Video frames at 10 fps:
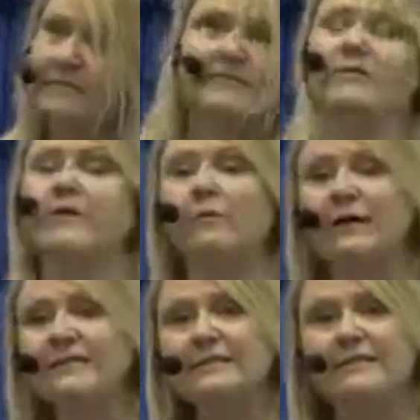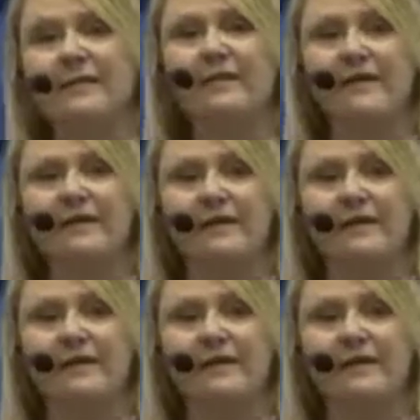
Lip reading: So it went something like